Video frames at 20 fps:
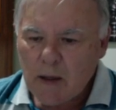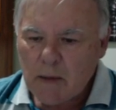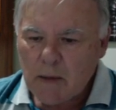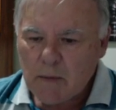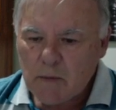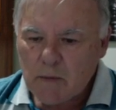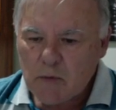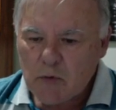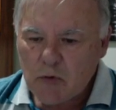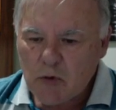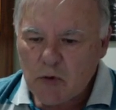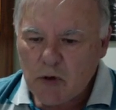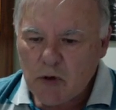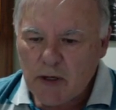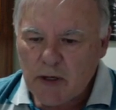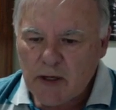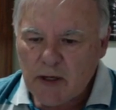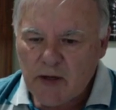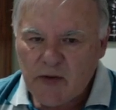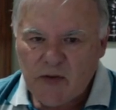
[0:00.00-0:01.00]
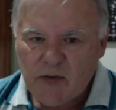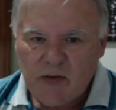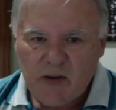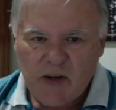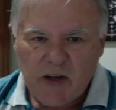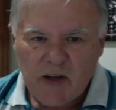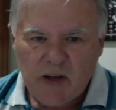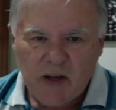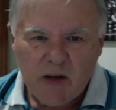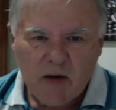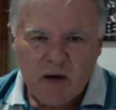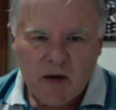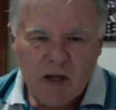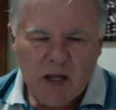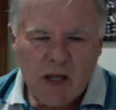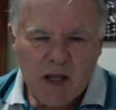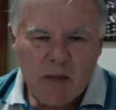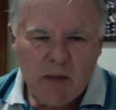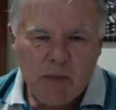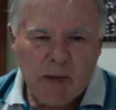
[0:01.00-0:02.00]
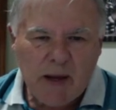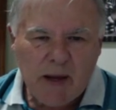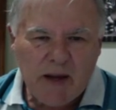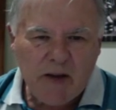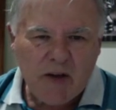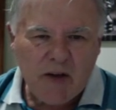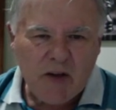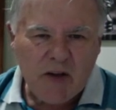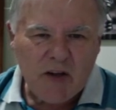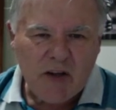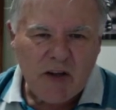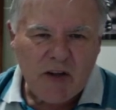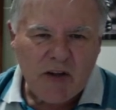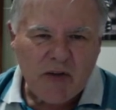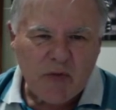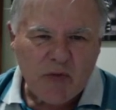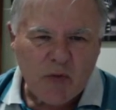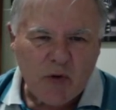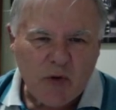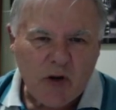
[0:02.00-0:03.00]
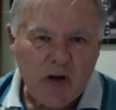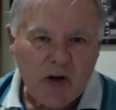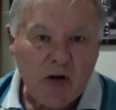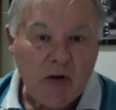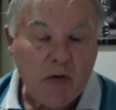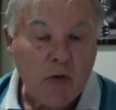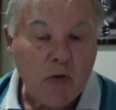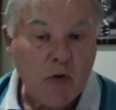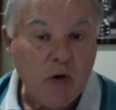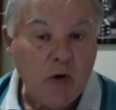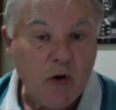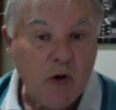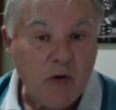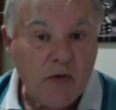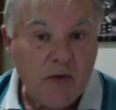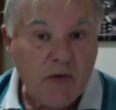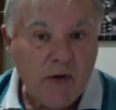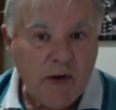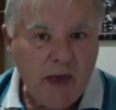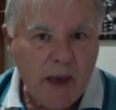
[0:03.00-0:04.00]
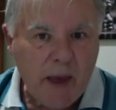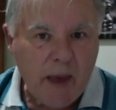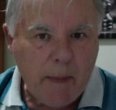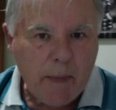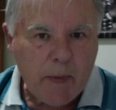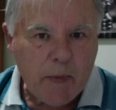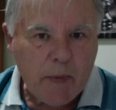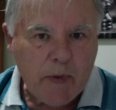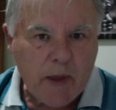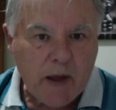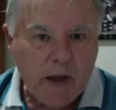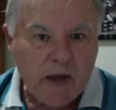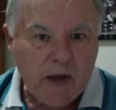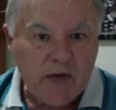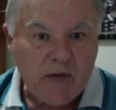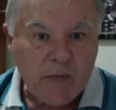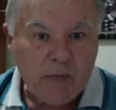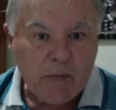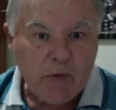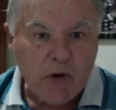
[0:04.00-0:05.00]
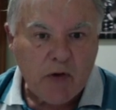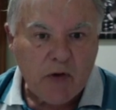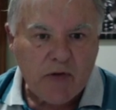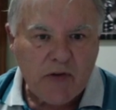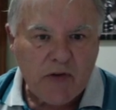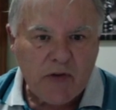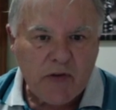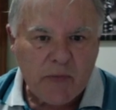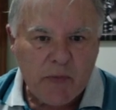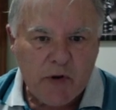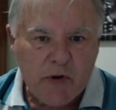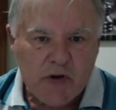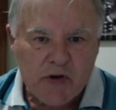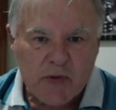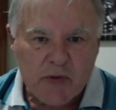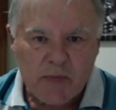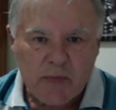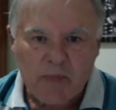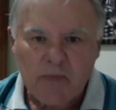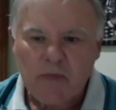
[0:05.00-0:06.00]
Right, let's see now. He played e3, and I thought I was very happy with that because it blocks his bishop.